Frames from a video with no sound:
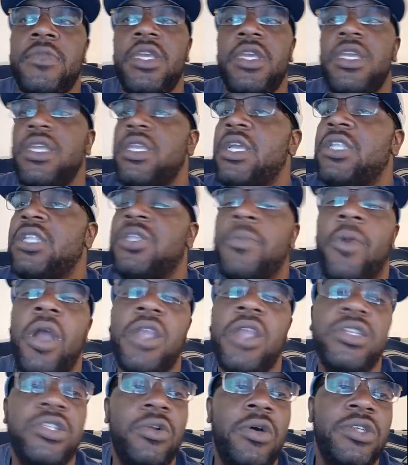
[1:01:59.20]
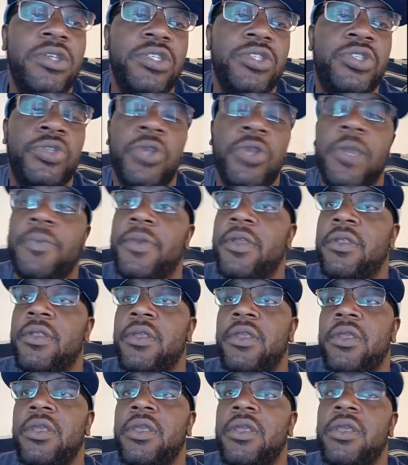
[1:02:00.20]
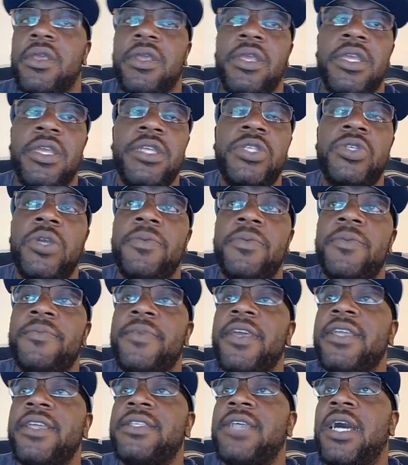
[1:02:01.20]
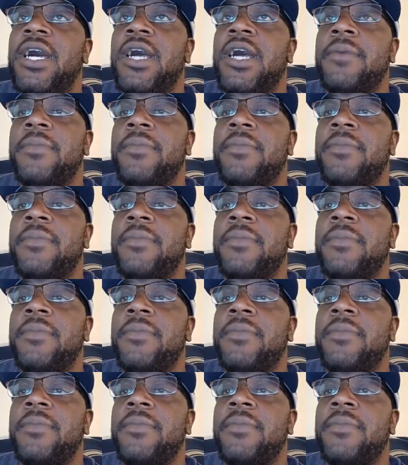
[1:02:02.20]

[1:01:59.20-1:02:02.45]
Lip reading: Yeah, DeMarcus Lawrence is tripping. He's tripping big time,